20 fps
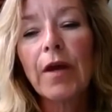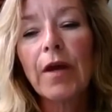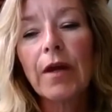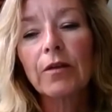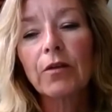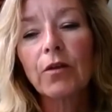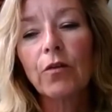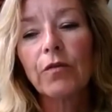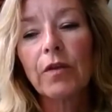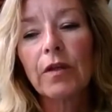
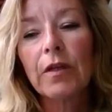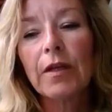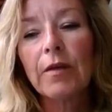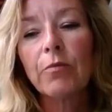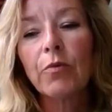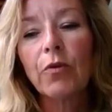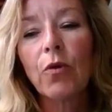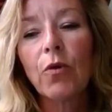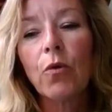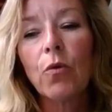of the
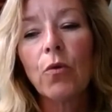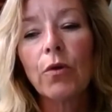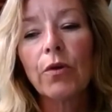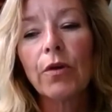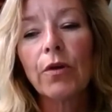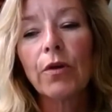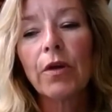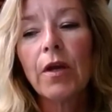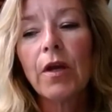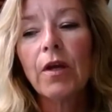liberal
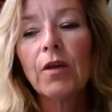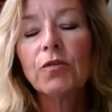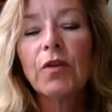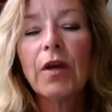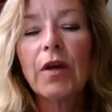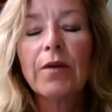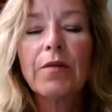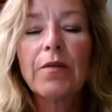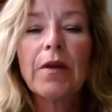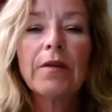order. So
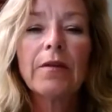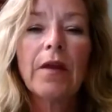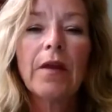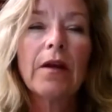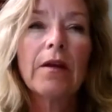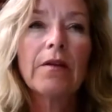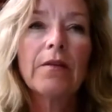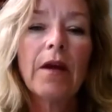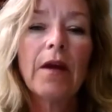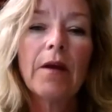I think
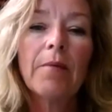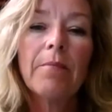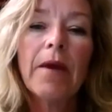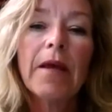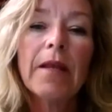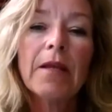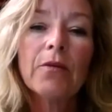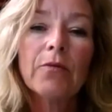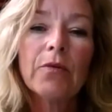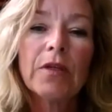that there are
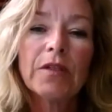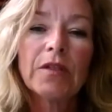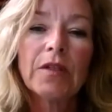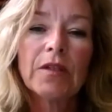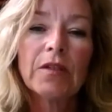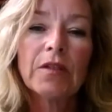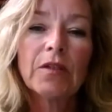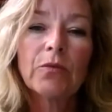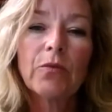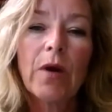many
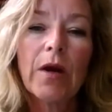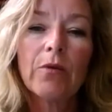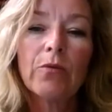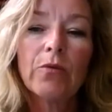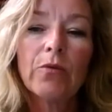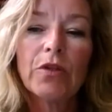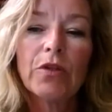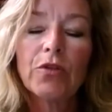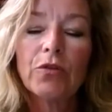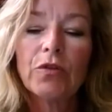reasons why
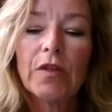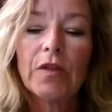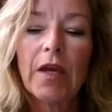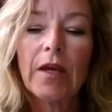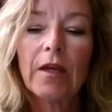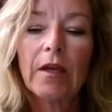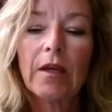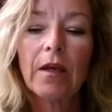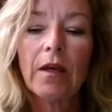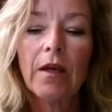we should
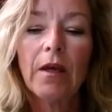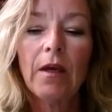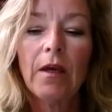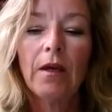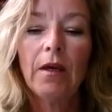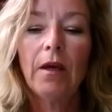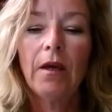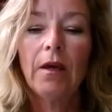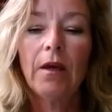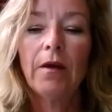take
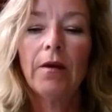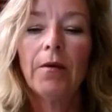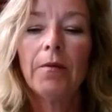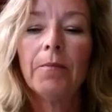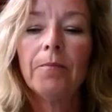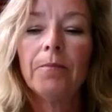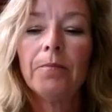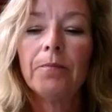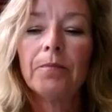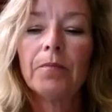
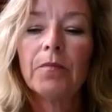the